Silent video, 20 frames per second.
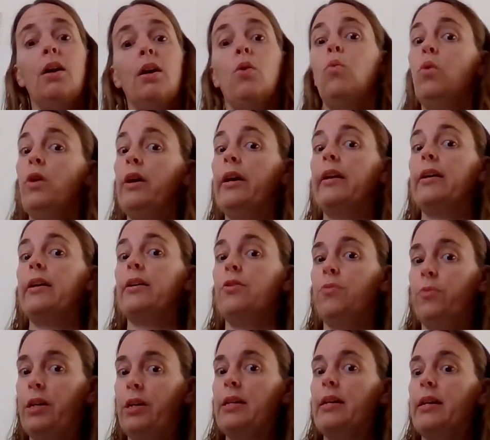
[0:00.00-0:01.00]
What a
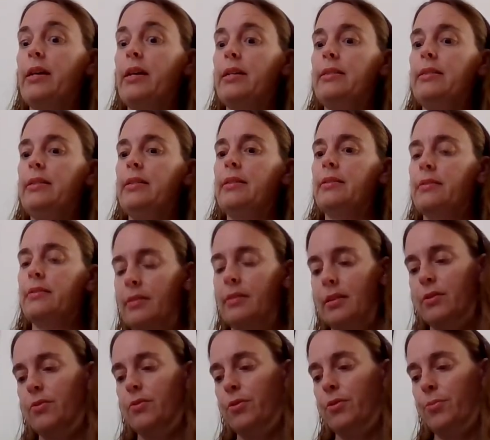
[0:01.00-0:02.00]
great idea,
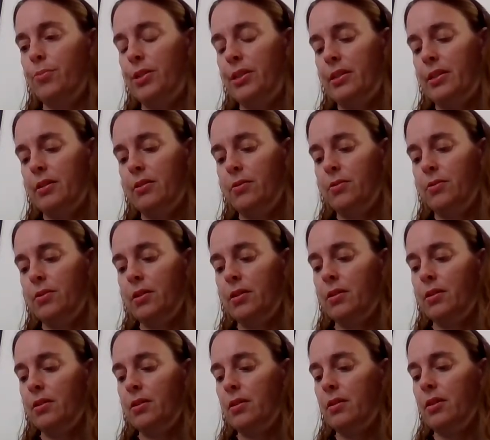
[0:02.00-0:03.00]
says Grumpy Toad.
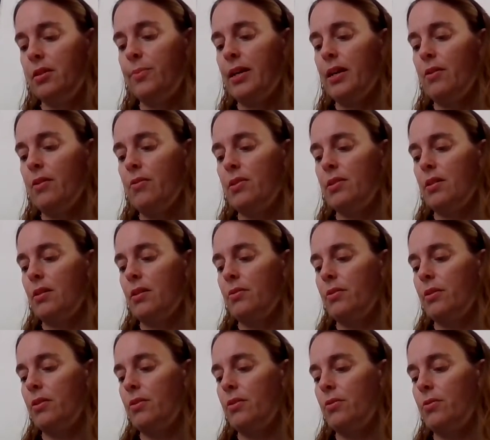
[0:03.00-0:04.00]
The pirates
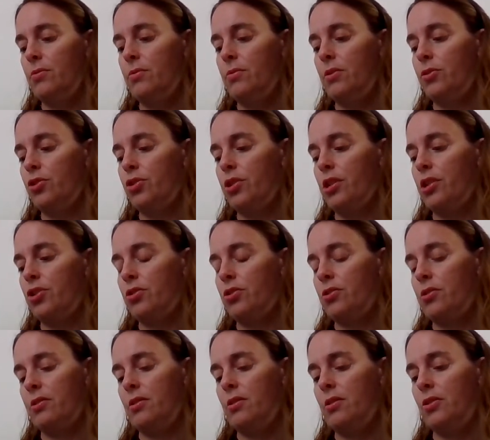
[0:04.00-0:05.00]
all load the treasure
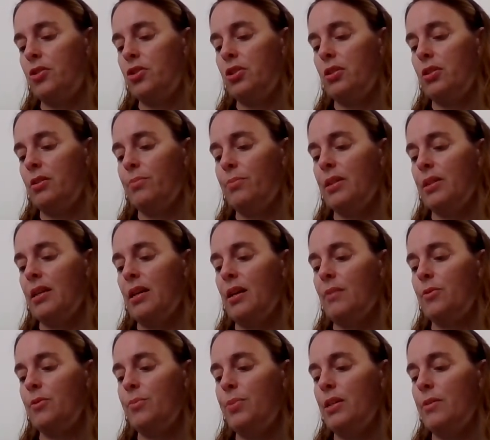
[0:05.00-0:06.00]
onto the ship.
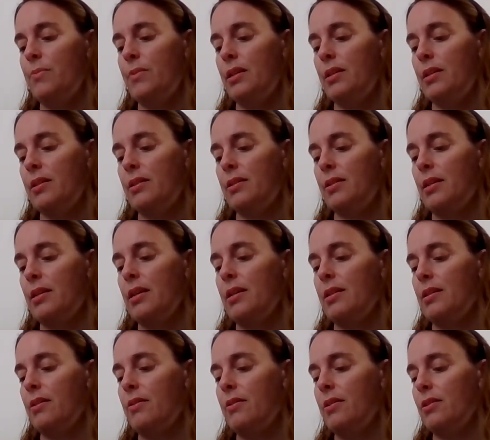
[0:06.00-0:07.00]
Captain Pete makes,
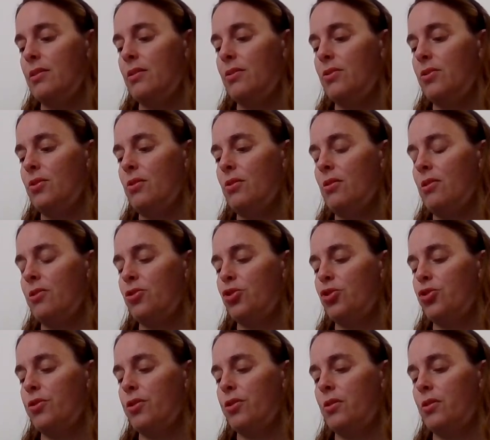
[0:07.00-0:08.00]
takes out his guitar and
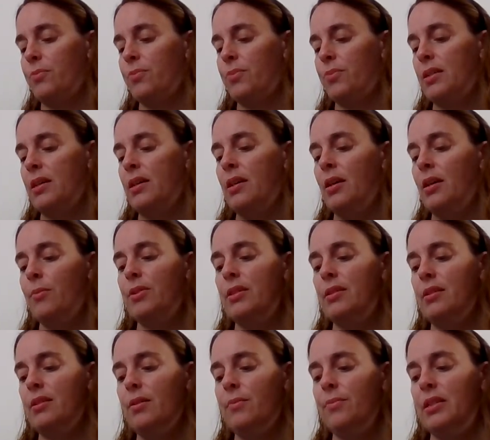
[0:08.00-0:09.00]
strums, but
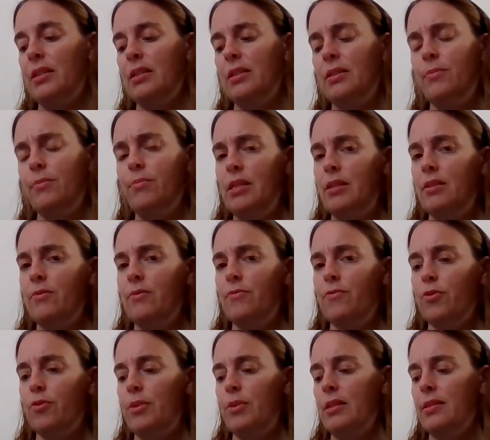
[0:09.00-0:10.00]
something is missing
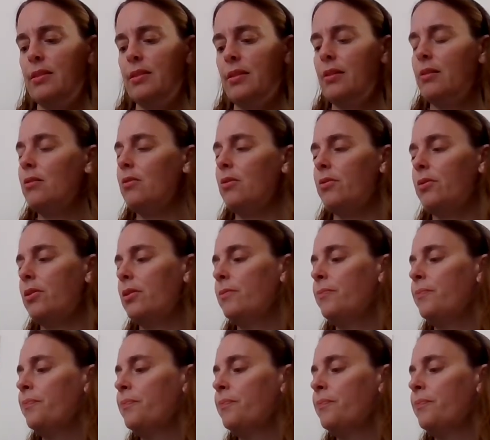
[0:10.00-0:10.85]
from his song.